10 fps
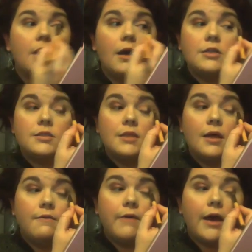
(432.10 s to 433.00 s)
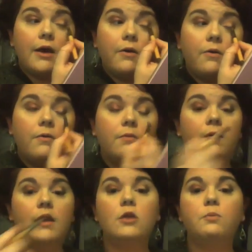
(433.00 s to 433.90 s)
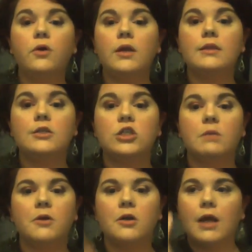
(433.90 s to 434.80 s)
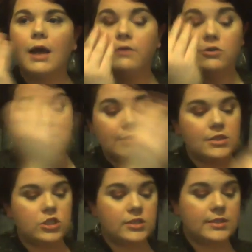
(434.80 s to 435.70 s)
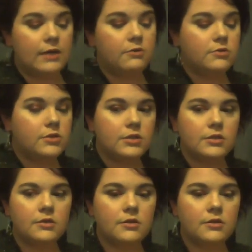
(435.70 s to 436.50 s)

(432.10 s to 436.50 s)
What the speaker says: I just love how when you put in the shimmer, how it transitions out.